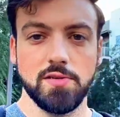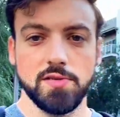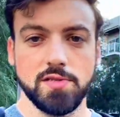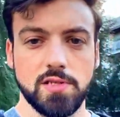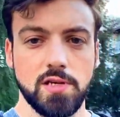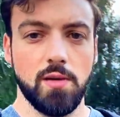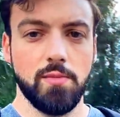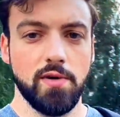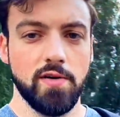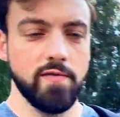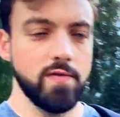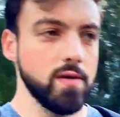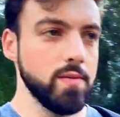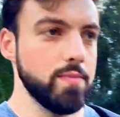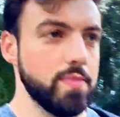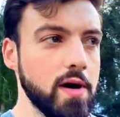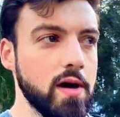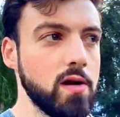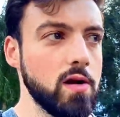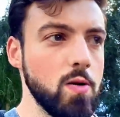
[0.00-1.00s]
are some of the
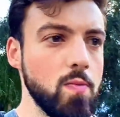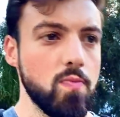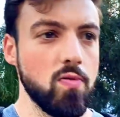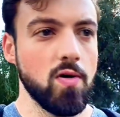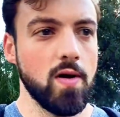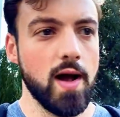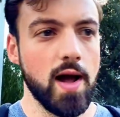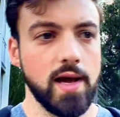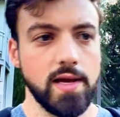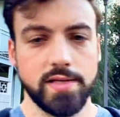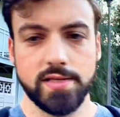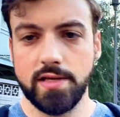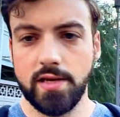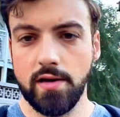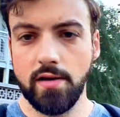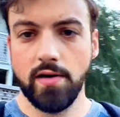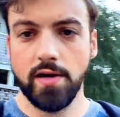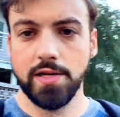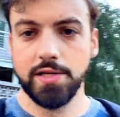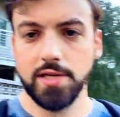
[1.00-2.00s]
better priced
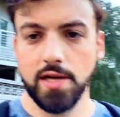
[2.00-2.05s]
here in